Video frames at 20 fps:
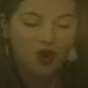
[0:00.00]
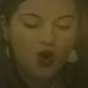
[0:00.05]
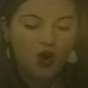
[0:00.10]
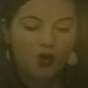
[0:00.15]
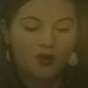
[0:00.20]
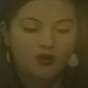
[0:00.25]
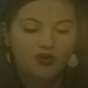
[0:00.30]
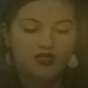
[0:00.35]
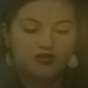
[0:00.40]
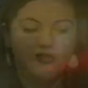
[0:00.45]

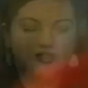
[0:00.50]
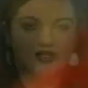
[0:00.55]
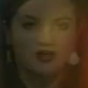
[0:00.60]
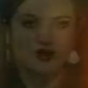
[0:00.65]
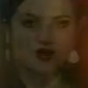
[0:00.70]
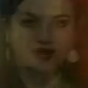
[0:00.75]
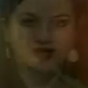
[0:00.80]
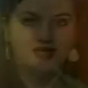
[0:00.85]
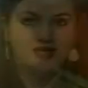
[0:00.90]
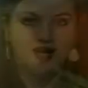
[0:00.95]
which was
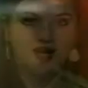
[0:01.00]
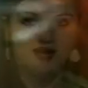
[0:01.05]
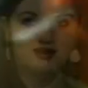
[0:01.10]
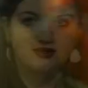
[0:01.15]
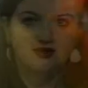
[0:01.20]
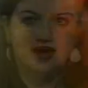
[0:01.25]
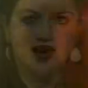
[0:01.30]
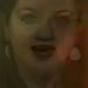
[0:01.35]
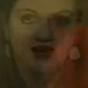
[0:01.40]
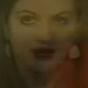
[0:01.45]
Golden,
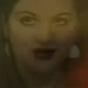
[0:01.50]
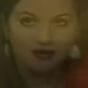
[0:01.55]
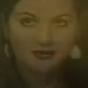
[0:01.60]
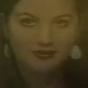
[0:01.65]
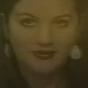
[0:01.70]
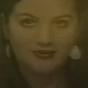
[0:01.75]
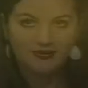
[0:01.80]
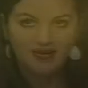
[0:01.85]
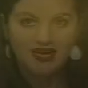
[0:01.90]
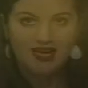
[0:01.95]

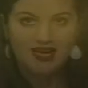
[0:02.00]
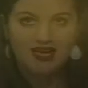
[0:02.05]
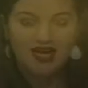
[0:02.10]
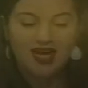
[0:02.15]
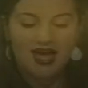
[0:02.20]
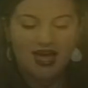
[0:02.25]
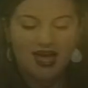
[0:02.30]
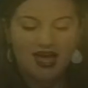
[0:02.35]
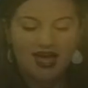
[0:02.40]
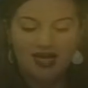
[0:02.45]
Colorado.
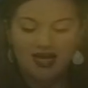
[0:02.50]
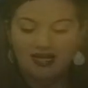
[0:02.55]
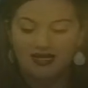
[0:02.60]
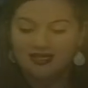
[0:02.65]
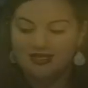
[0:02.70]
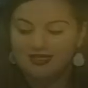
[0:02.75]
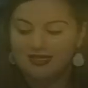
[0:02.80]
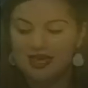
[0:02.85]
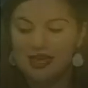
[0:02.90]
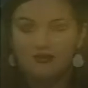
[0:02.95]

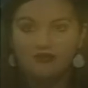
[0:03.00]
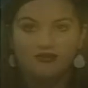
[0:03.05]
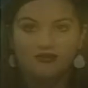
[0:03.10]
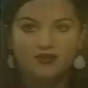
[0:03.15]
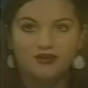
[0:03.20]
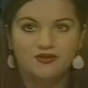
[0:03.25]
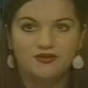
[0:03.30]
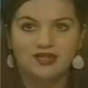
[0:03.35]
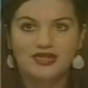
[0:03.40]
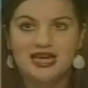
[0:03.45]
And I'm
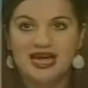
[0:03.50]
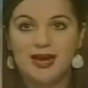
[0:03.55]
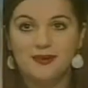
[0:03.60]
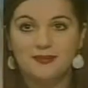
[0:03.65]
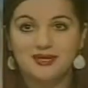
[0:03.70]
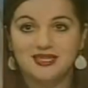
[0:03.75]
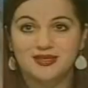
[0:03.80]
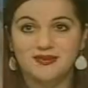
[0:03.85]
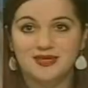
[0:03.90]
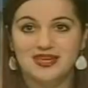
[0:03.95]
feeling really
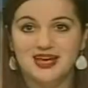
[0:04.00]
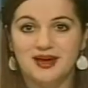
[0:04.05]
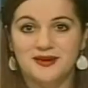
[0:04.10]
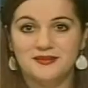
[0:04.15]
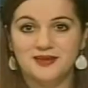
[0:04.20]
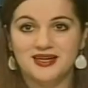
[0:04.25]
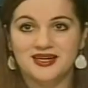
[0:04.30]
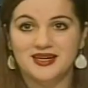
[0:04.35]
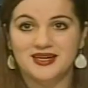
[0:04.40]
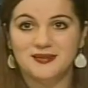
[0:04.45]
happy to be
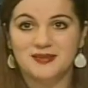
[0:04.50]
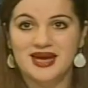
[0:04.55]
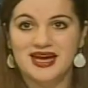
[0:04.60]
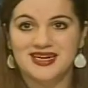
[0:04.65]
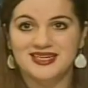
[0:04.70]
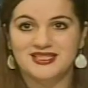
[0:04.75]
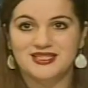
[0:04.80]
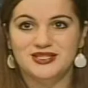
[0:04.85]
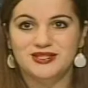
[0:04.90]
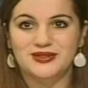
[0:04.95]
coming
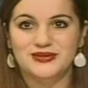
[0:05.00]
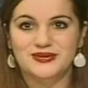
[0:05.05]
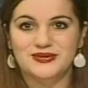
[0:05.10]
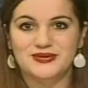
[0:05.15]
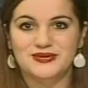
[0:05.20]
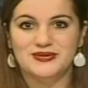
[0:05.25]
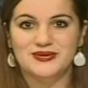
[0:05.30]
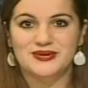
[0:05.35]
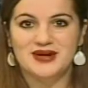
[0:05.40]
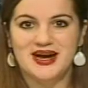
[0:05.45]
back
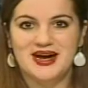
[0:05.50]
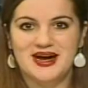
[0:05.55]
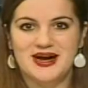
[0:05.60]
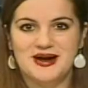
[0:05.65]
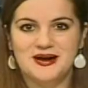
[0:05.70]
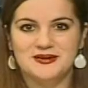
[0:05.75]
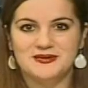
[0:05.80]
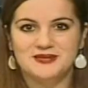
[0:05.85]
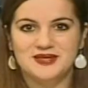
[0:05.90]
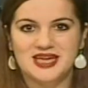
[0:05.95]
to
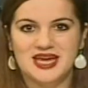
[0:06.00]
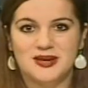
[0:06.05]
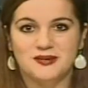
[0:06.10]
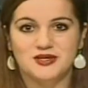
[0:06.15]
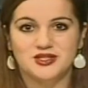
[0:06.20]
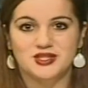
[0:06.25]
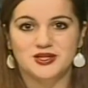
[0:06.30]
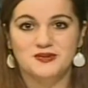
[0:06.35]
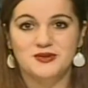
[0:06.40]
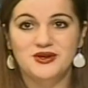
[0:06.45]
the
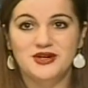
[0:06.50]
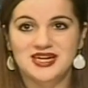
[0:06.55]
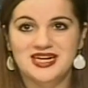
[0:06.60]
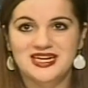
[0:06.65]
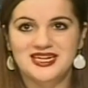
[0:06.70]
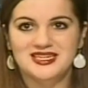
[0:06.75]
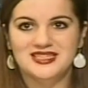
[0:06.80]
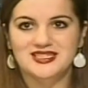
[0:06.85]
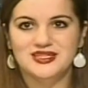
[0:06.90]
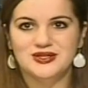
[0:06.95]
Cambridge
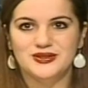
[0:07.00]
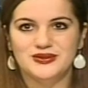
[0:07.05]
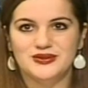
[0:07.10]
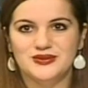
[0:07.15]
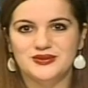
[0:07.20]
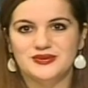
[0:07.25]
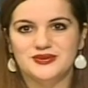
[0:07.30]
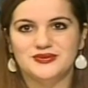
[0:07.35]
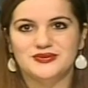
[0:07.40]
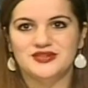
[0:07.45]
community
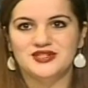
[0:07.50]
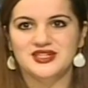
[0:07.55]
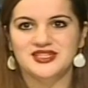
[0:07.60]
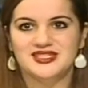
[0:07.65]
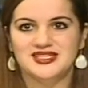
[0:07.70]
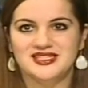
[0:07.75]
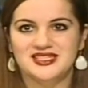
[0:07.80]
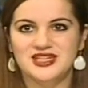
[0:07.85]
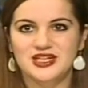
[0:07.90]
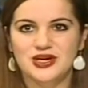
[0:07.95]
to
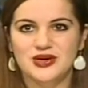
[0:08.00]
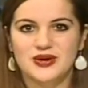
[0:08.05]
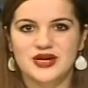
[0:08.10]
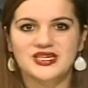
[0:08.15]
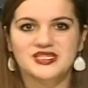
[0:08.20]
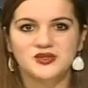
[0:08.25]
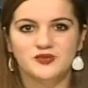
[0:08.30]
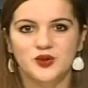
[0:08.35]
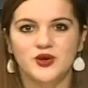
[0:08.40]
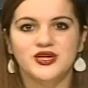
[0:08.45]
just, you know,
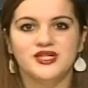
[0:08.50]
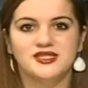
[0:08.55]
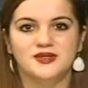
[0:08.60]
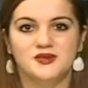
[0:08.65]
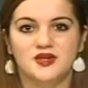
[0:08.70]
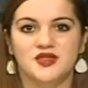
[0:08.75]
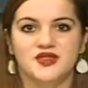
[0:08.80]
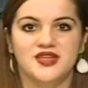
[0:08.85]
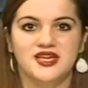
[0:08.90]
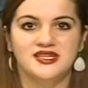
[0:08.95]
explore some
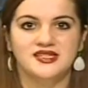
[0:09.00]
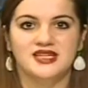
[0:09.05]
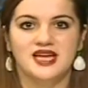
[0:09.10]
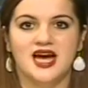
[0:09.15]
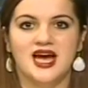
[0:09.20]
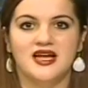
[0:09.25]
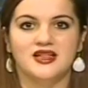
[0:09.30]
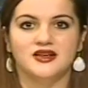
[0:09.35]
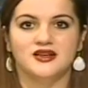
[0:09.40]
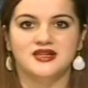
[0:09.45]
of the things that
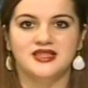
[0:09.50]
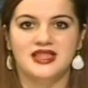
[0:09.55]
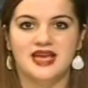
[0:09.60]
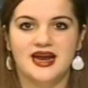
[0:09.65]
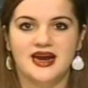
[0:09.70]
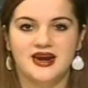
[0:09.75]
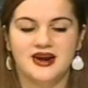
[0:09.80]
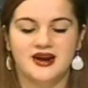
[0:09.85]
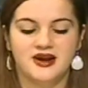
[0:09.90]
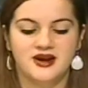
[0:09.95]
I learned
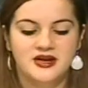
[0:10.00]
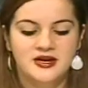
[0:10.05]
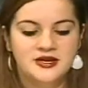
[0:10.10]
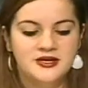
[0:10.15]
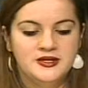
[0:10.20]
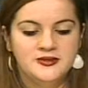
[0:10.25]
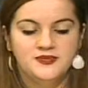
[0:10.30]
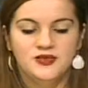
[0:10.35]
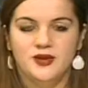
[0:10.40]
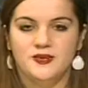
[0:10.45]
there
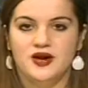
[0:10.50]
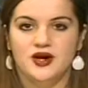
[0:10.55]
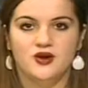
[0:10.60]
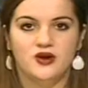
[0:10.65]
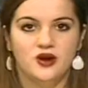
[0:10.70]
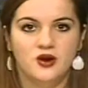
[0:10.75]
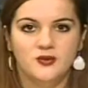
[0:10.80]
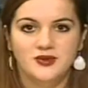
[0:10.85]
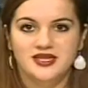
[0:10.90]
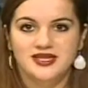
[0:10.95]
about
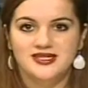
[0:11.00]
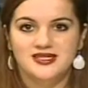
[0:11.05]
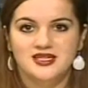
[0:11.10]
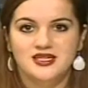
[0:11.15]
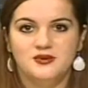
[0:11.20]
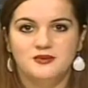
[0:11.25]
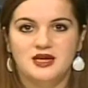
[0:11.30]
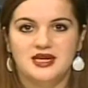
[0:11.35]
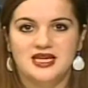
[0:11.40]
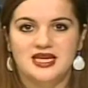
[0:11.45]

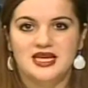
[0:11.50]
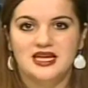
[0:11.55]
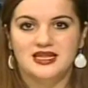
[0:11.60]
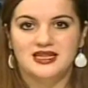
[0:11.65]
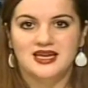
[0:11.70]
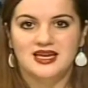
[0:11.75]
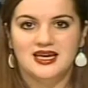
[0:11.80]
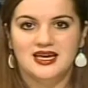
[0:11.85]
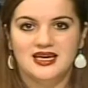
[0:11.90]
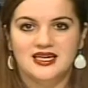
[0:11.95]
herbalism and
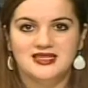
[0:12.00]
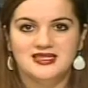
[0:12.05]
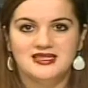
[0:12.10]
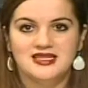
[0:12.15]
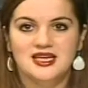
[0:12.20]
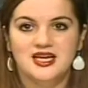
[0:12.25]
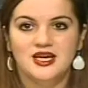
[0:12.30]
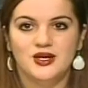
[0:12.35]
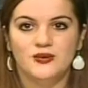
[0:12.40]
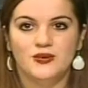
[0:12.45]
healing and
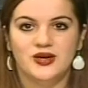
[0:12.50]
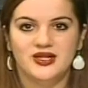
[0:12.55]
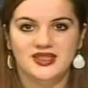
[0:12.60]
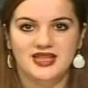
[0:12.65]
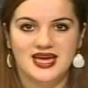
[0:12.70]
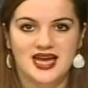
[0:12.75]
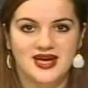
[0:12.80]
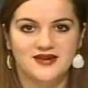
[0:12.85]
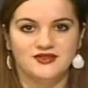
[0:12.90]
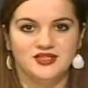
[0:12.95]
seeing what they
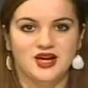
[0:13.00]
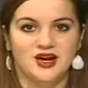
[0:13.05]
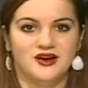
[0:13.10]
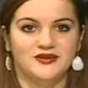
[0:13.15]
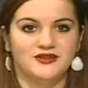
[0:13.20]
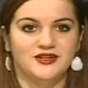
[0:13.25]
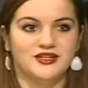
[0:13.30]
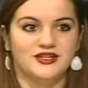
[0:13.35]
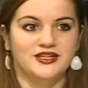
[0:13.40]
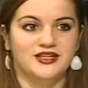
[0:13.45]
have to
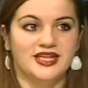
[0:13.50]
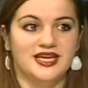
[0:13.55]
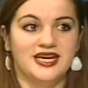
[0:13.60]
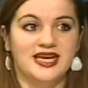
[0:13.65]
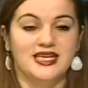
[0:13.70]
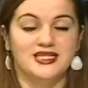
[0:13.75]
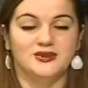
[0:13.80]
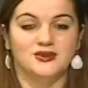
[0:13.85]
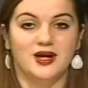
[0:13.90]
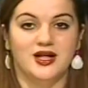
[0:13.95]
offer, like
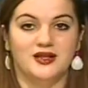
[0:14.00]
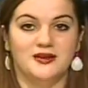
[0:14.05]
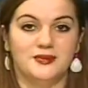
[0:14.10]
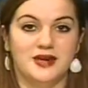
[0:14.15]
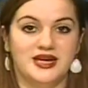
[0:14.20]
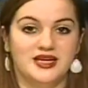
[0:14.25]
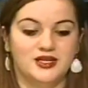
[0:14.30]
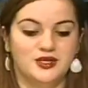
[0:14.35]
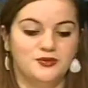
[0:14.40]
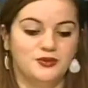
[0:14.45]
as well in
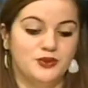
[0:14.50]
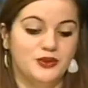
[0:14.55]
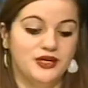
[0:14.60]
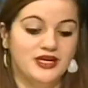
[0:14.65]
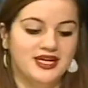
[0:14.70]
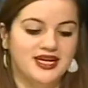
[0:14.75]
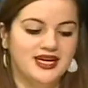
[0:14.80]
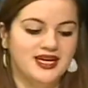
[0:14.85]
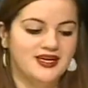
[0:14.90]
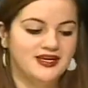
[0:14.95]
my
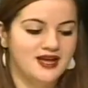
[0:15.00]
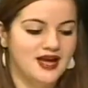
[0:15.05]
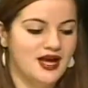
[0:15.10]
community.